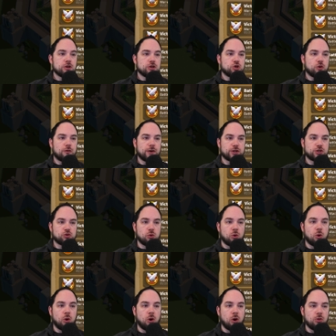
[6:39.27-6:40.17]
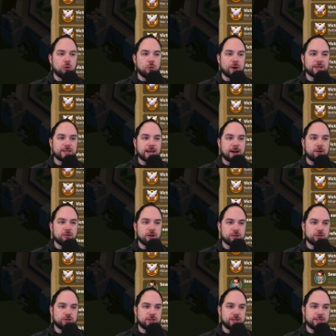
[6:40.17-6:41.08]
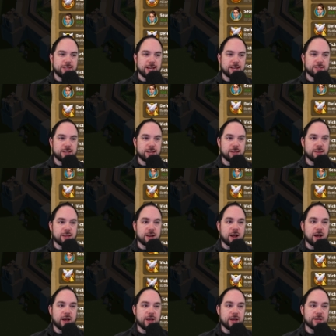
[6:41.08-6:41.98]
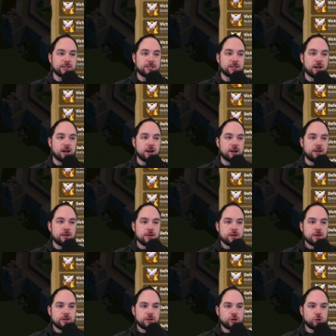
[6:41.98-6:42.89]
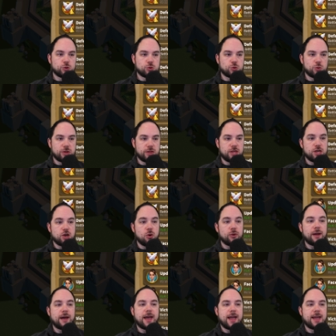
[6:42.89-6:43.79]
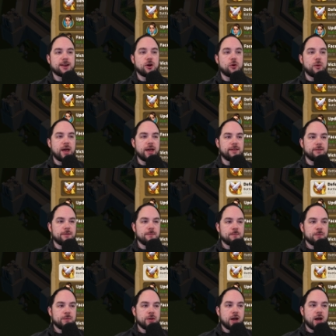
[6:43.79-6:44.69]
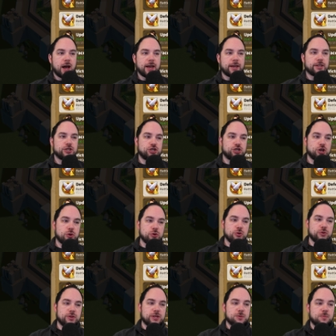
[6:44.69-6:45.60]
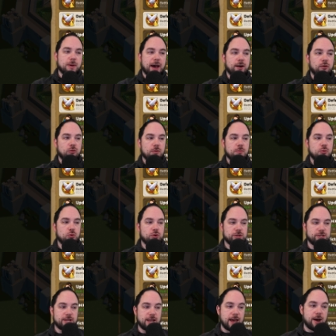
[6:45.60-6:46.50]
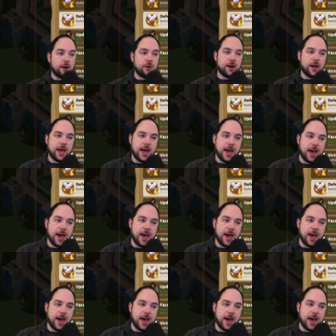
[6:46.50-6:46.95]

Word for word: So if I scroll all the way down to the testing that I had done, this was with Yoda 808, I can show you these battle reports now.